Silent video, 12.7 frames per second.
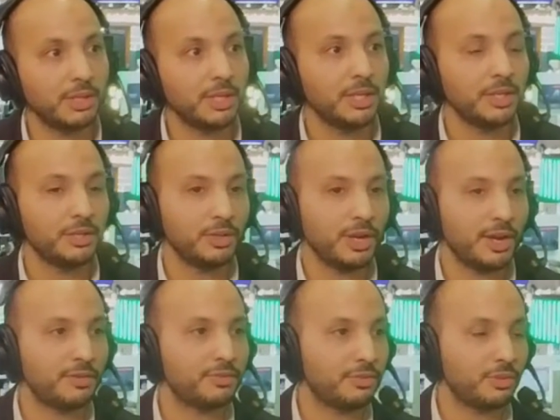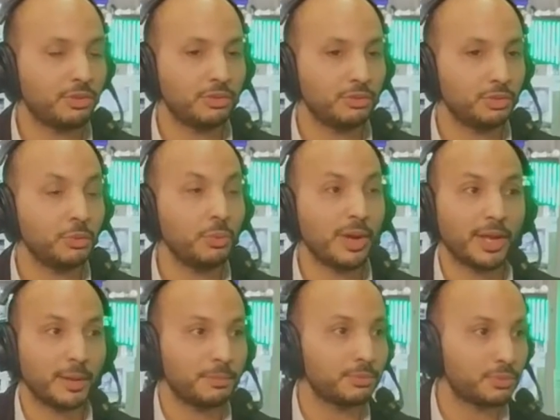you have uh, you wake
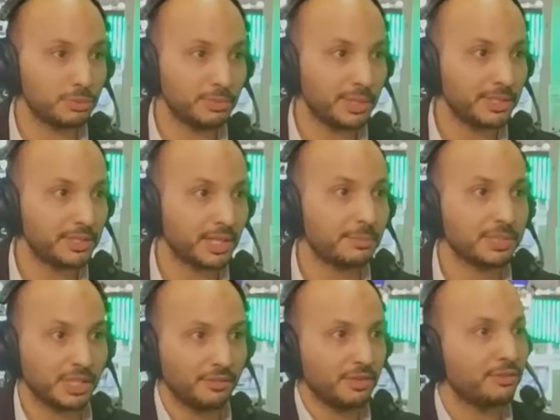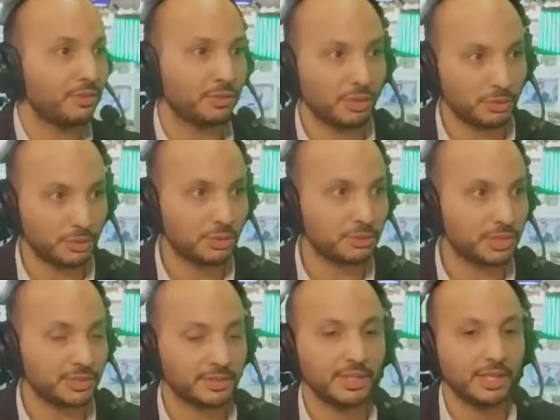up too many times even if you don't
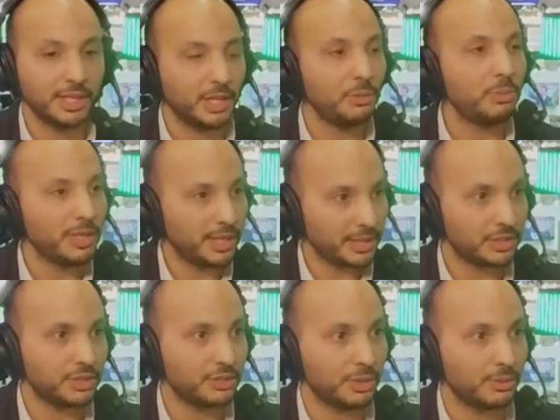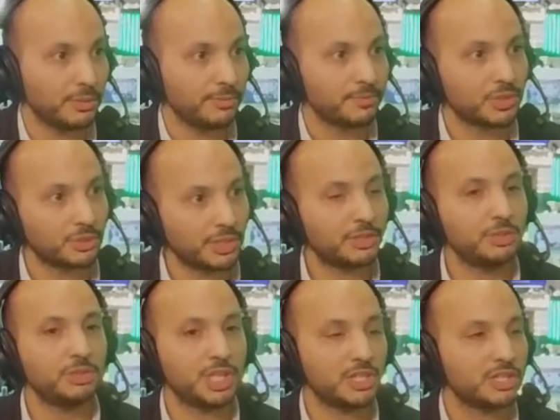notice, it will let you know so that you
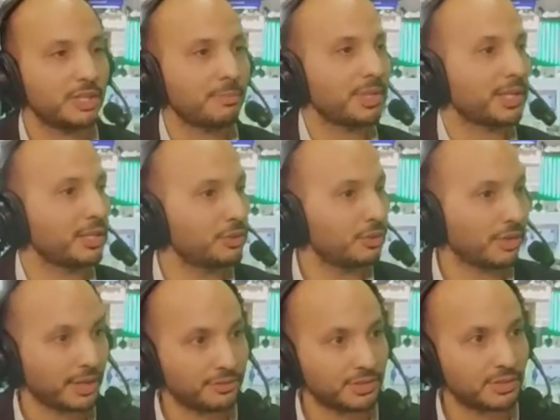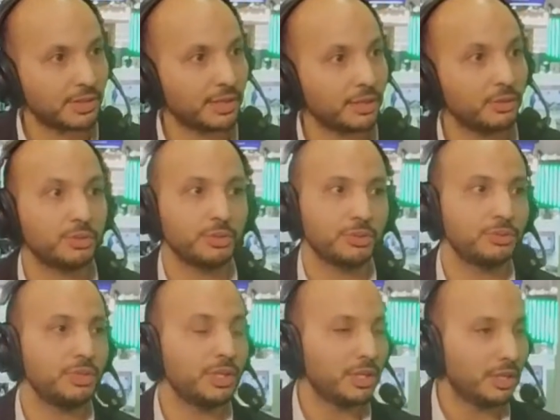change something in your lifestyle or you
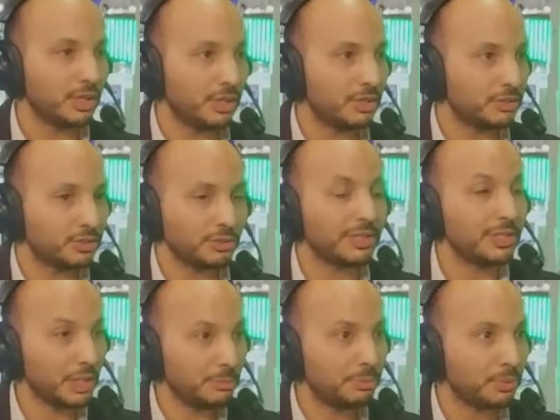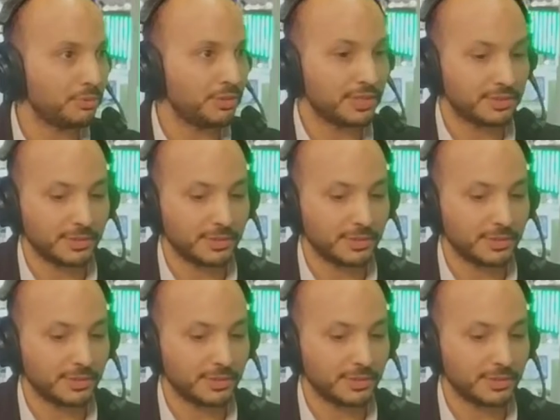uh, so that you improve this.